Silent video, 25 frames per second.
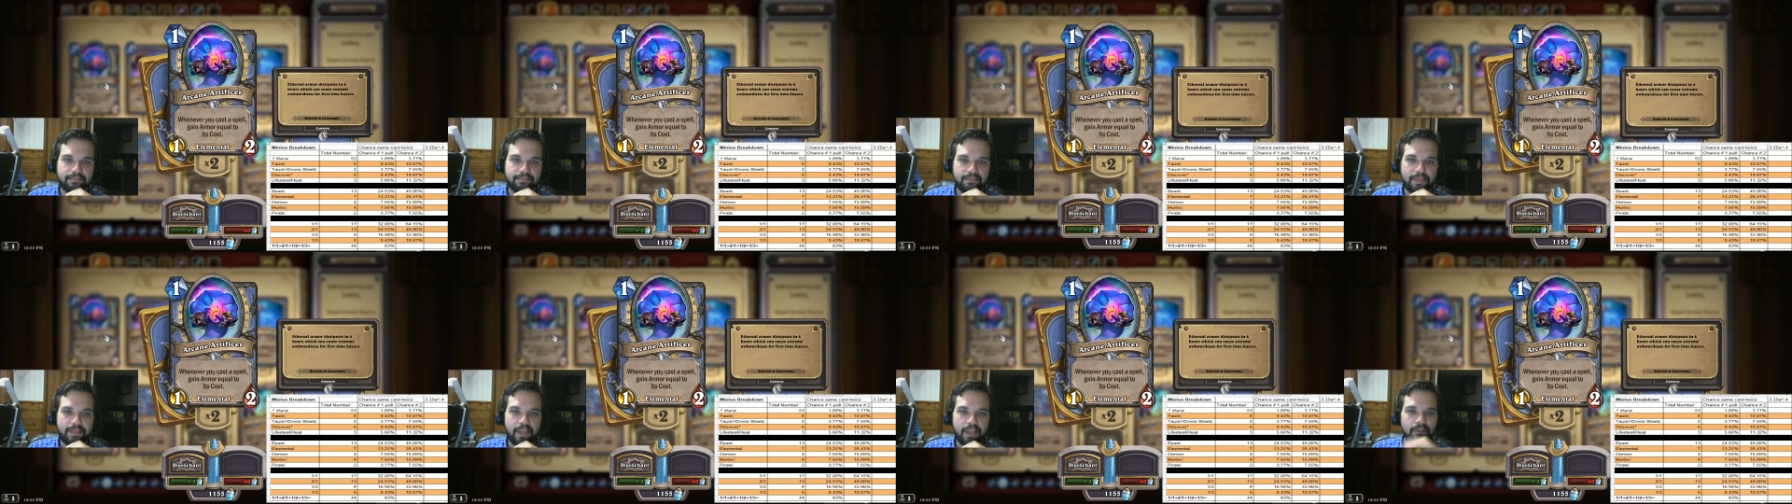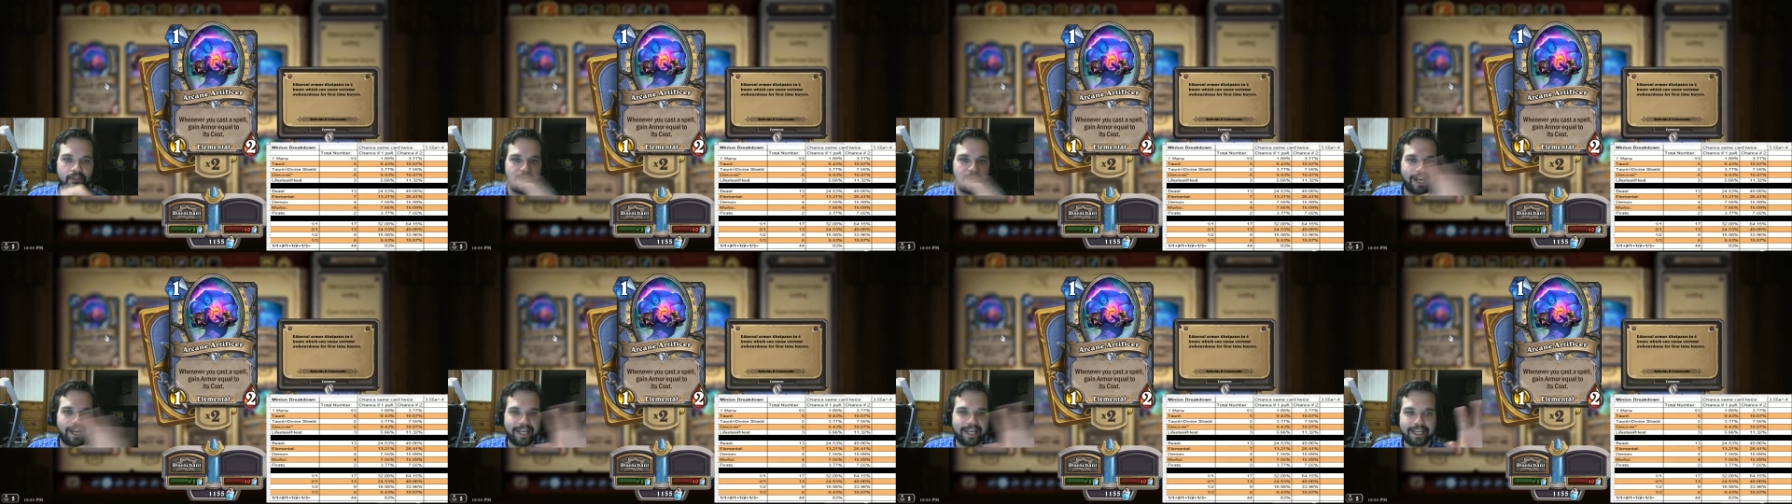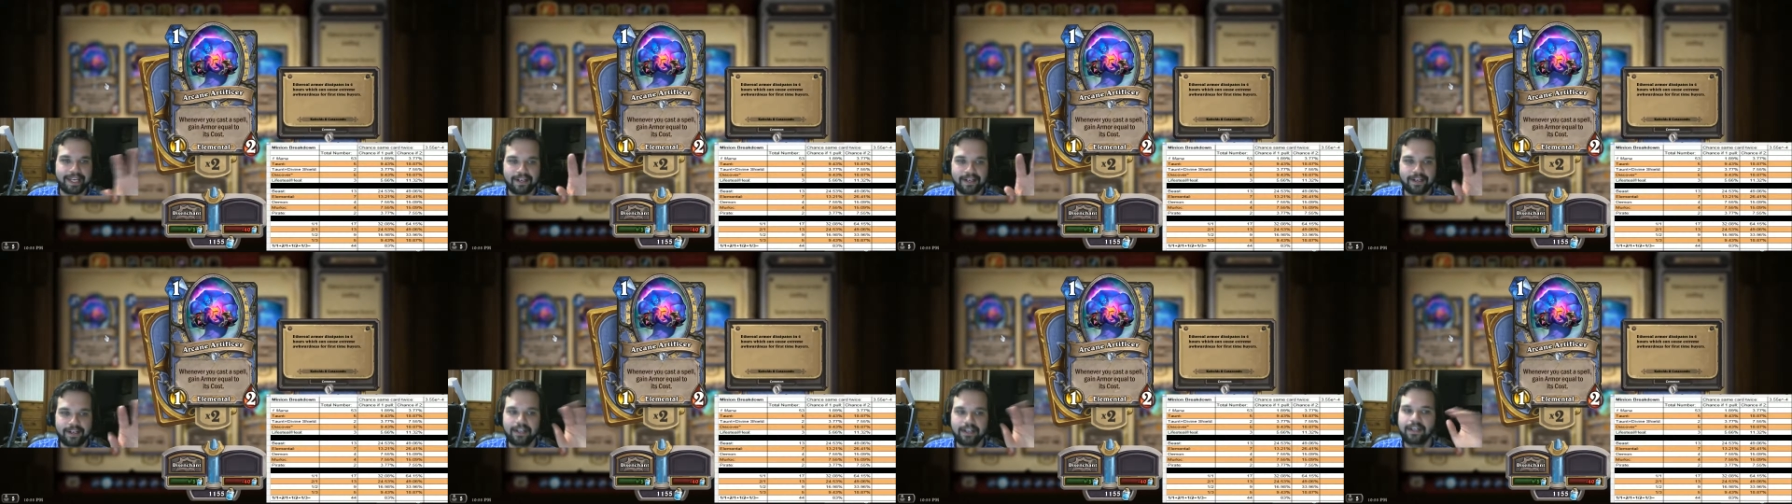right
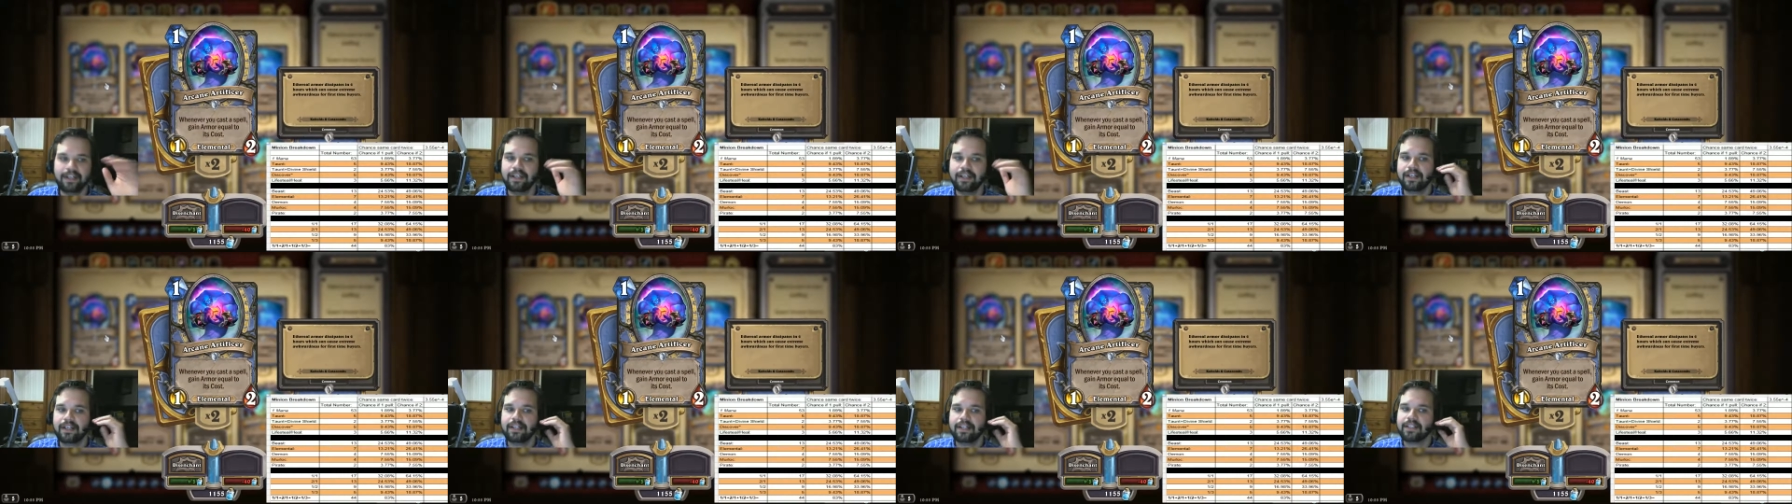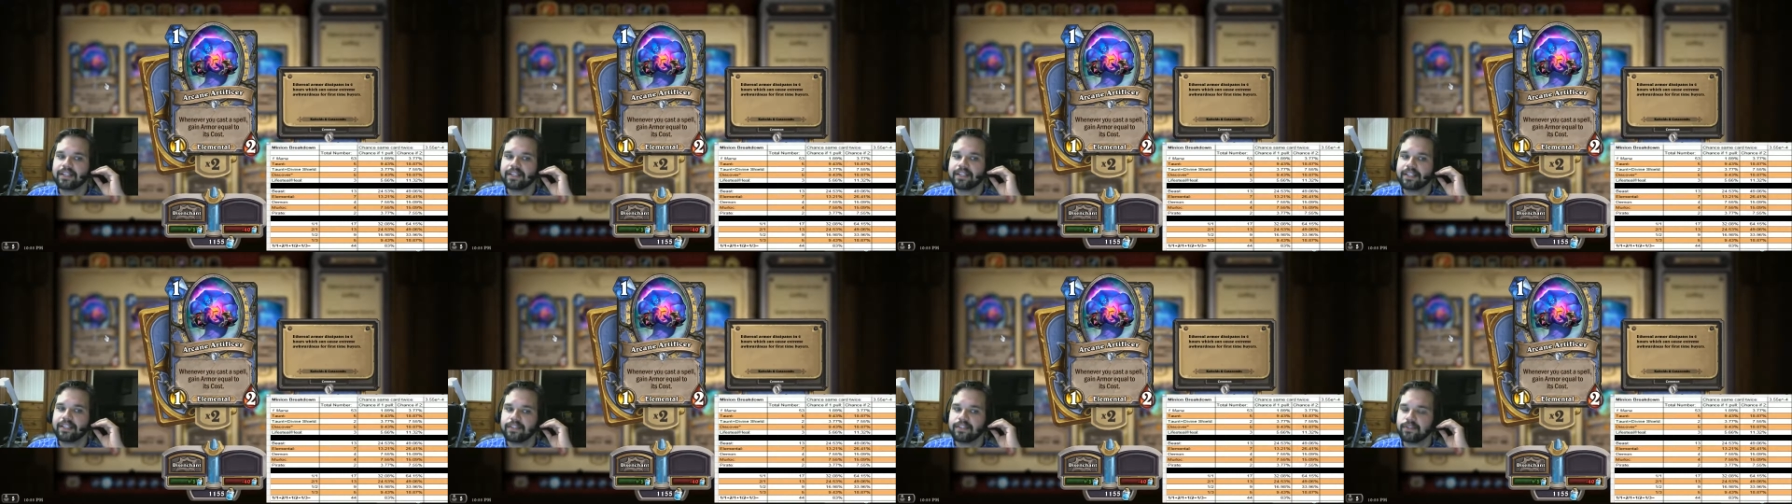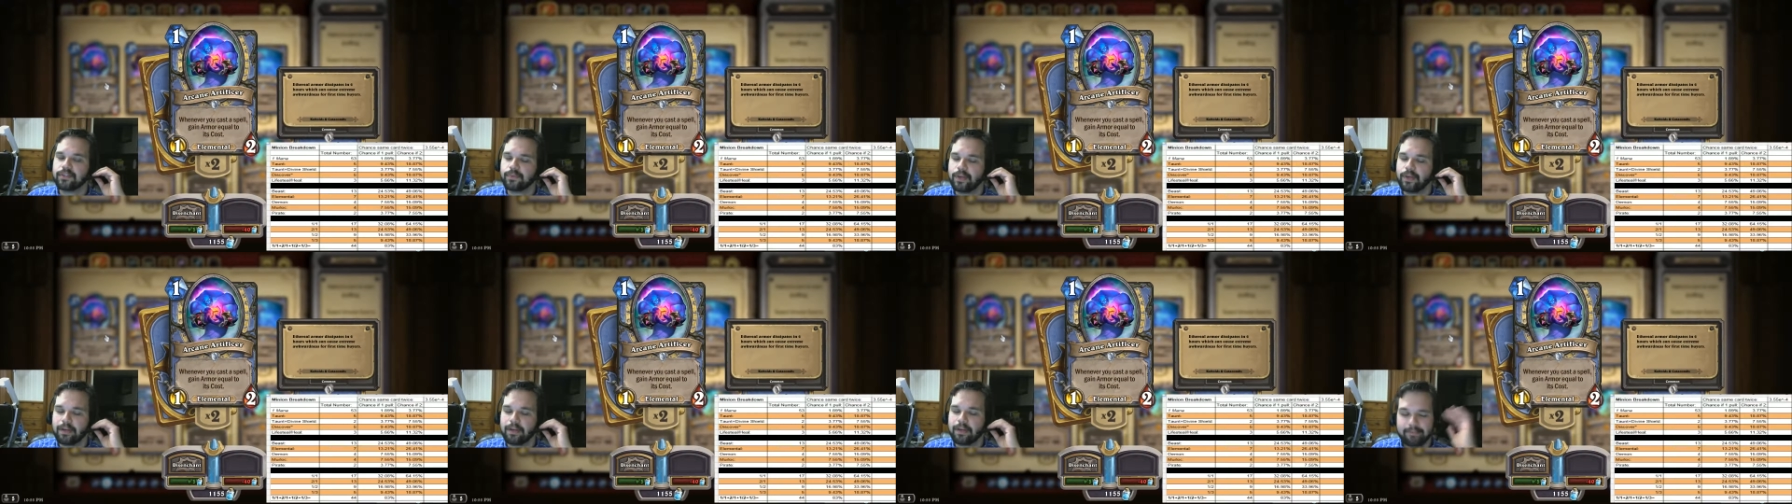here. This is
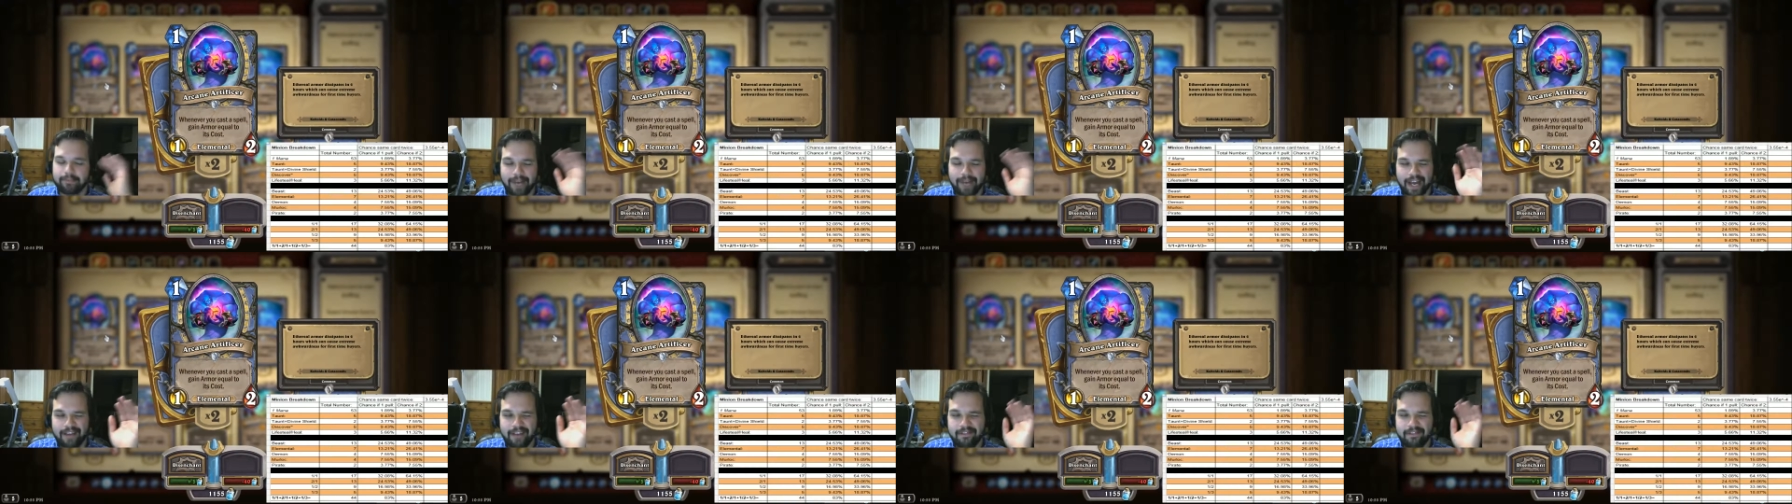one of my